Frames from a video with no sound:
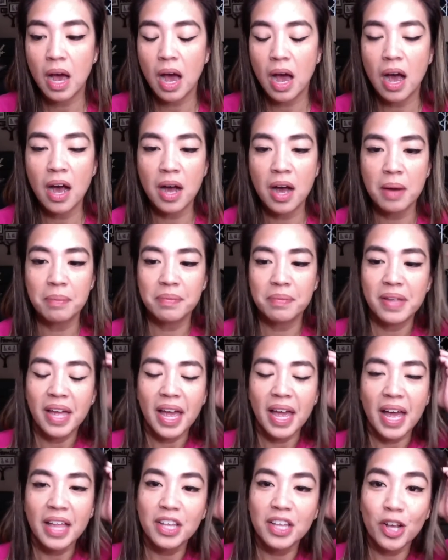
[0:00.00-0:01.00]
And
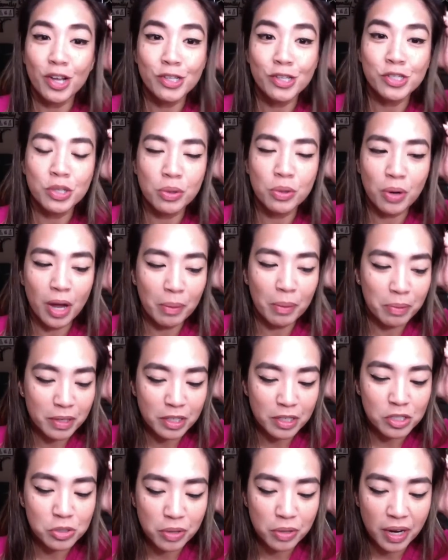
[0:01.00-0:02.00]
also I'm
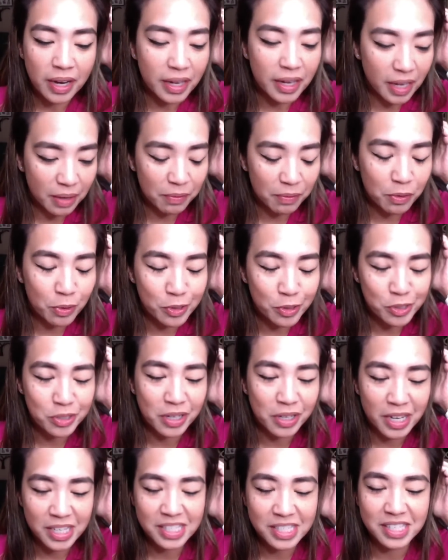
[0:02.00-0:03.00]
going to try, of course you
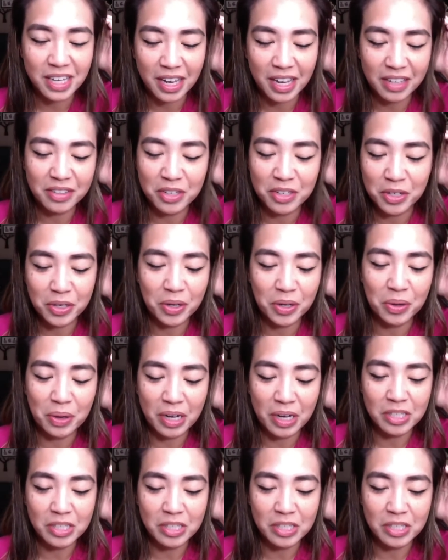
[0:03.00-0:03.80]
guys, you know,